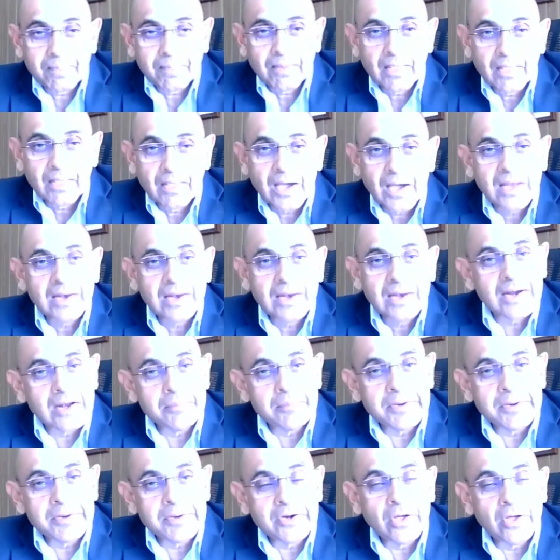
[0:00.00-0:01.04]
A little bit
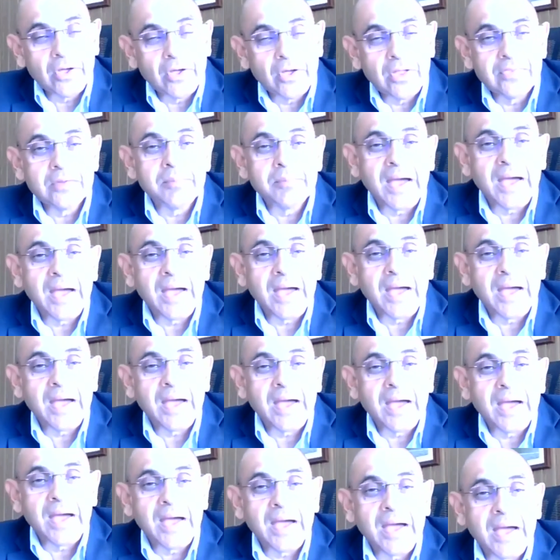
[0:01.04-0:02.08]
on the background,
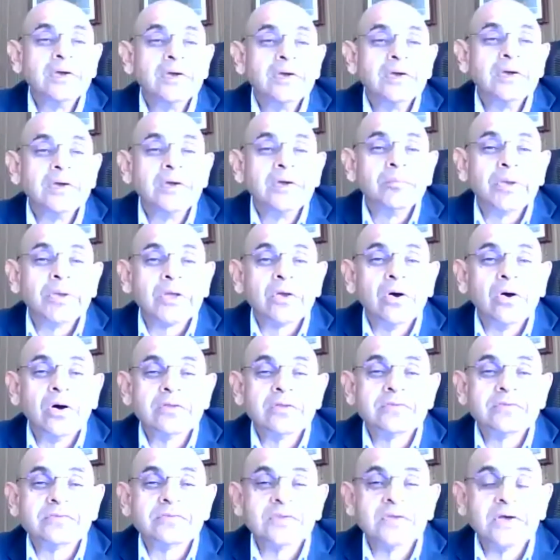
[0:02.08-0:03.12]

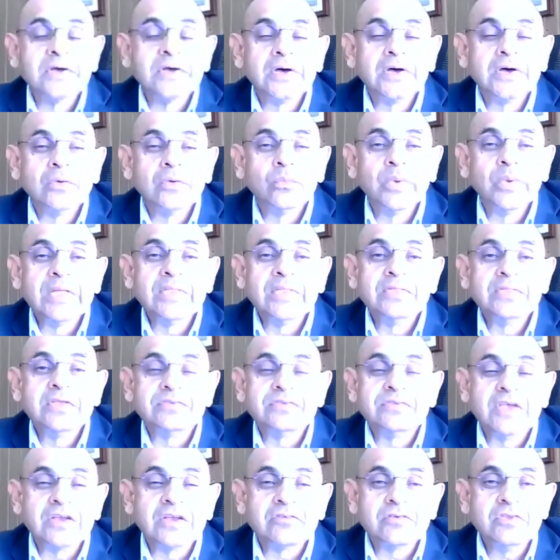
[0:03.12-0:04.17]
because when the
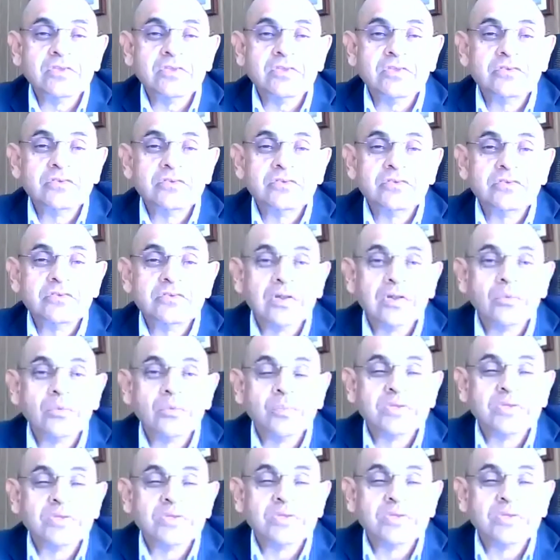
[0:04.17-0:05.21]
Secretary General
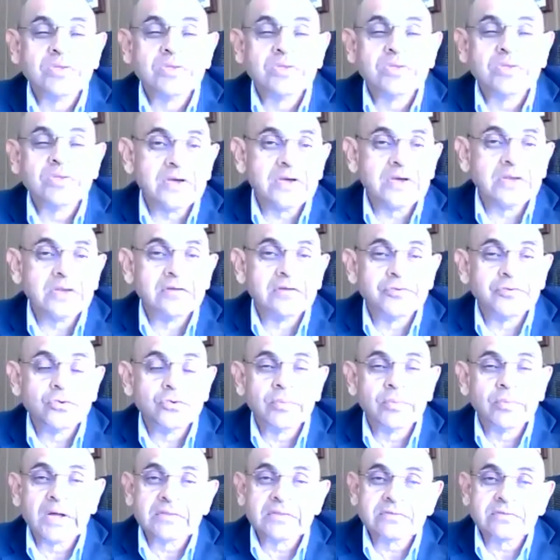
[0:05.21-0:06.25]
visited Pakistan a few
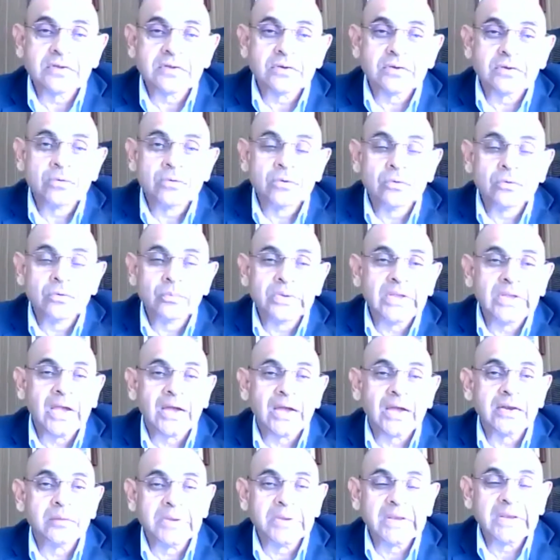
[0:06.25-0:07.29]
months ago, we
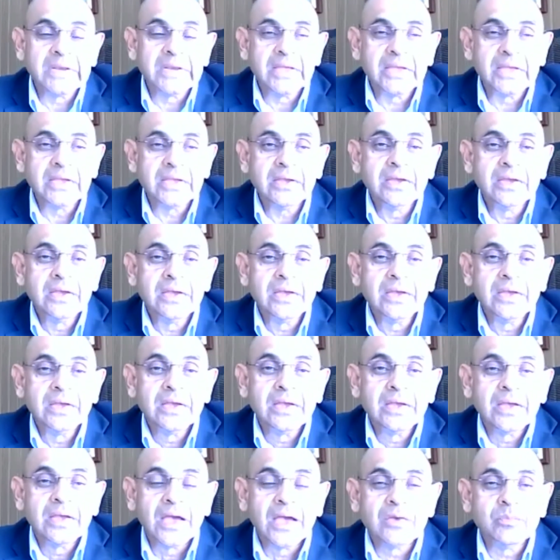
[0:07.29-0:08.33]
had a meeting
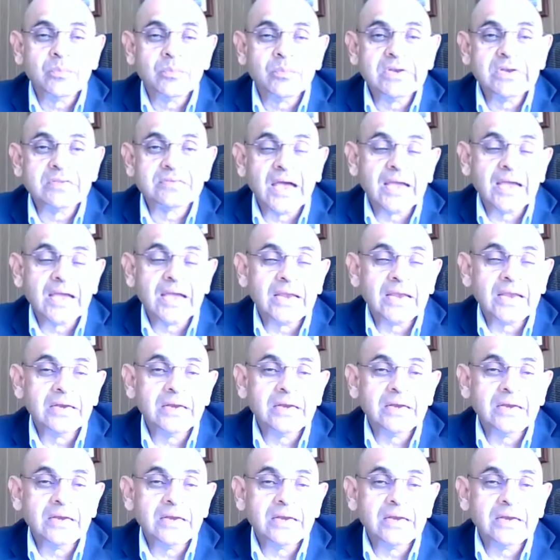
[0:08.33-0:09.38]
and we
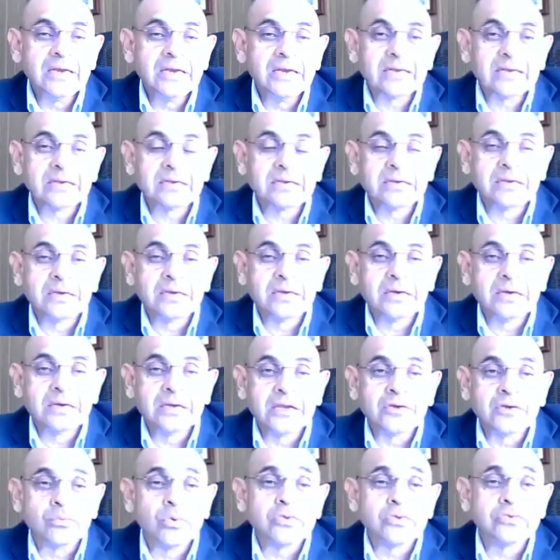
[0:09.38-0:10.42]
decided that
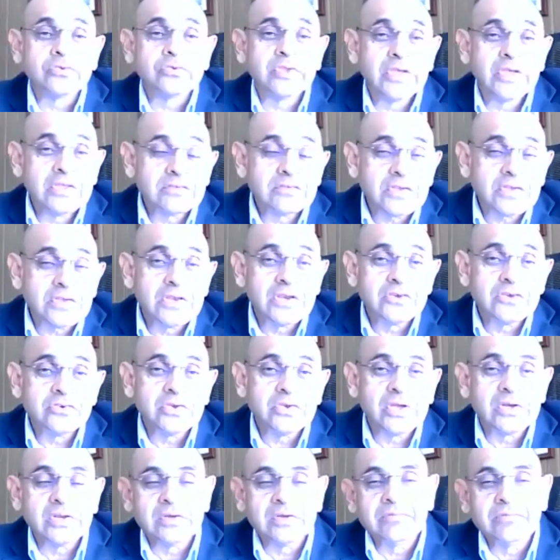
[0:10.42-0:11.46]
it was his
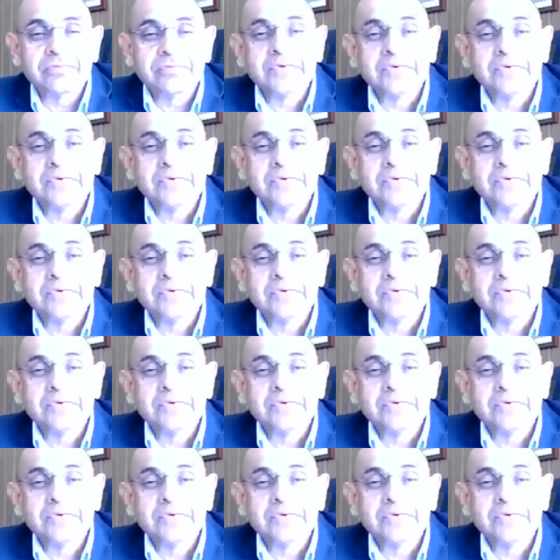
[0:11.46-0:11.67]
initiative